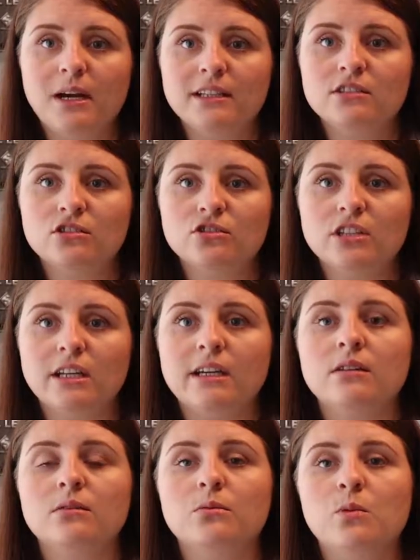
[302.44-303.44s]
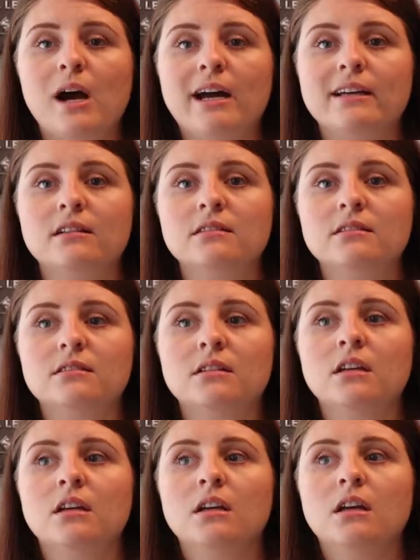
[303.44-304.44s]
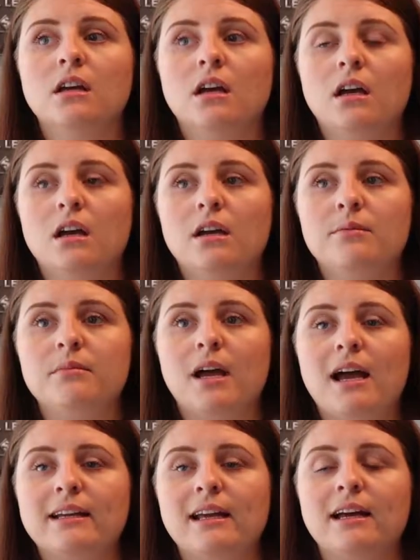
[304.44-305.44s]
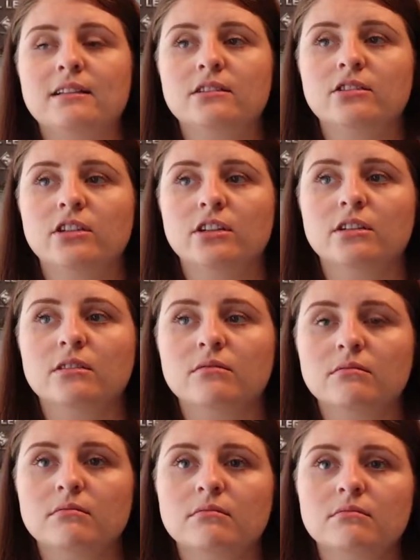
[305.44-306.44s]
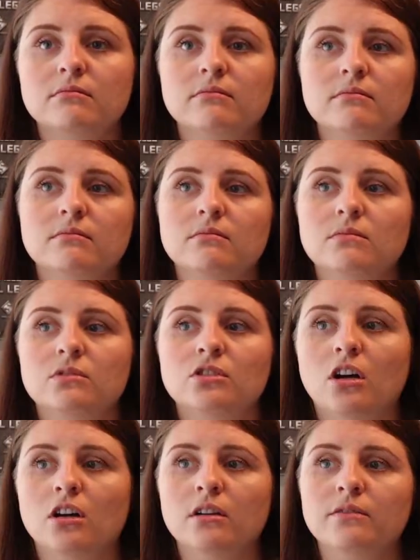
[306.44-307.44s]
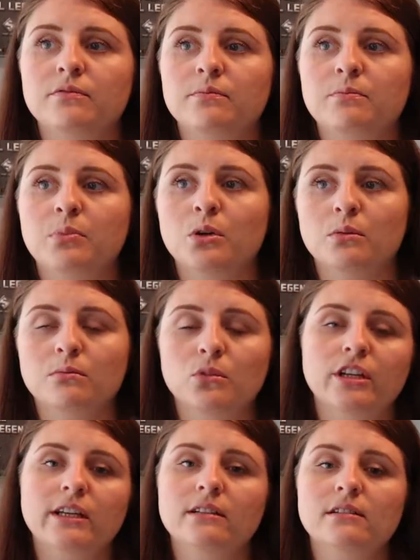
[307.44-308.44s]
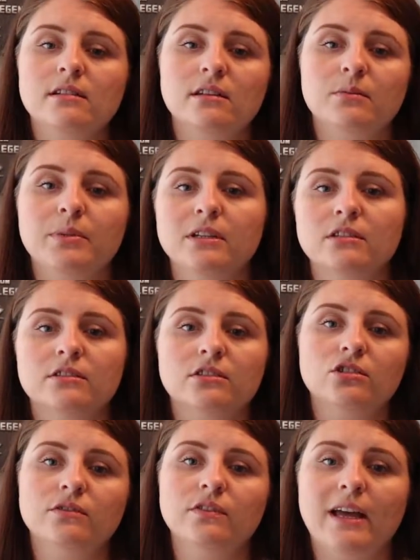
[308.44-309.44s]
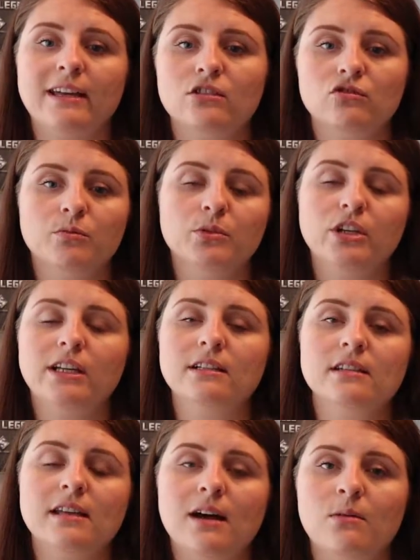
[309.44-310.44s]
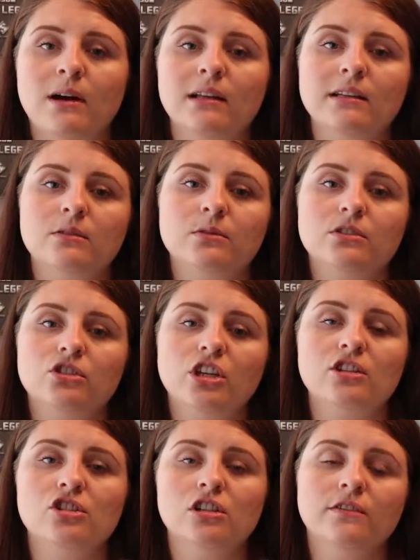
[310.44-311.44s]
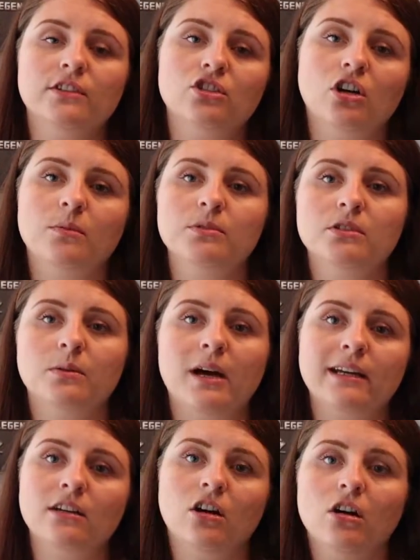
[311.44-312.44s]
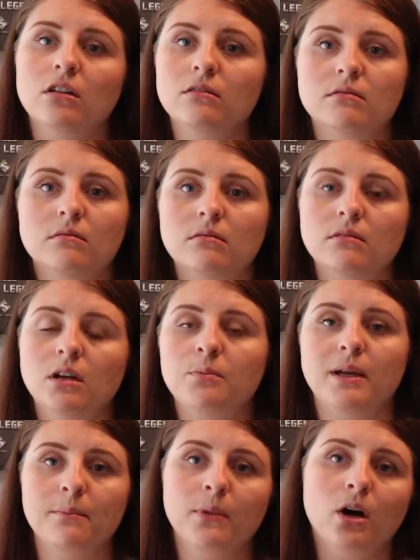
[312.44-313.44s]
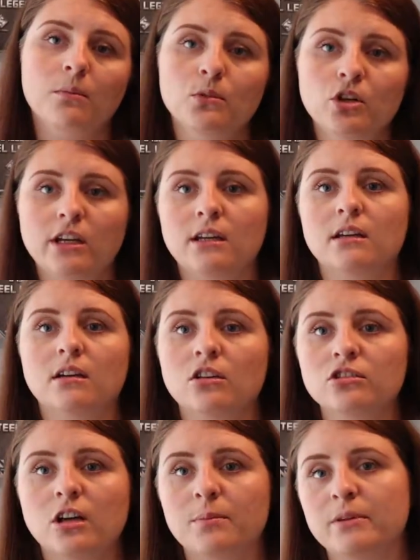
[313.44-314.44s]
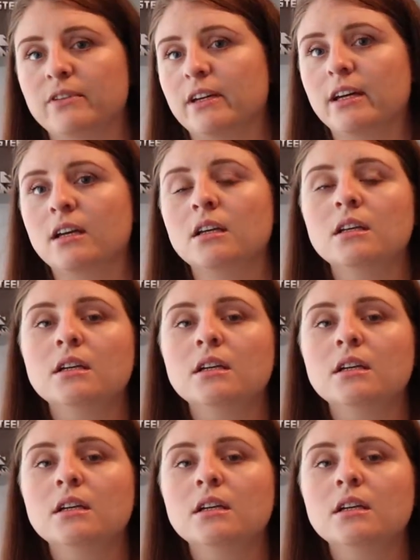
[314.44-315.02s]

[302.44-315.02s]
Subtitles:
my studying whilst I had to sort of put money into the bills and stuff, extra money into that while he was changing over jobs. So I got a bit more money on top of it.